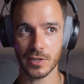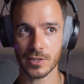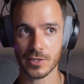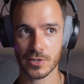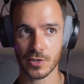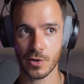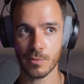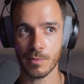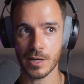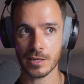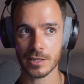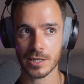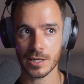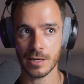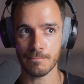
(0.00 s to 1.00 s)
There's so
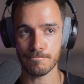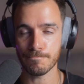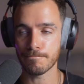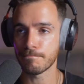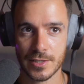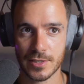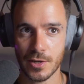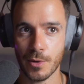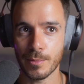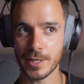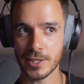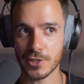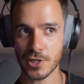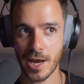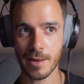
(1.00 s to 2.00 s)
much, so
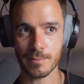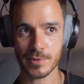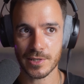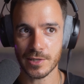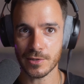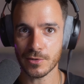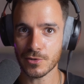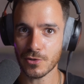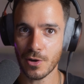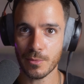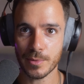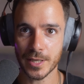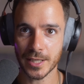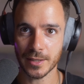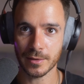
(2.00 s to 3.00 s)
many gems that you're
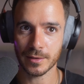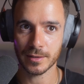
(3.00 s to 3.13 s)
dropping.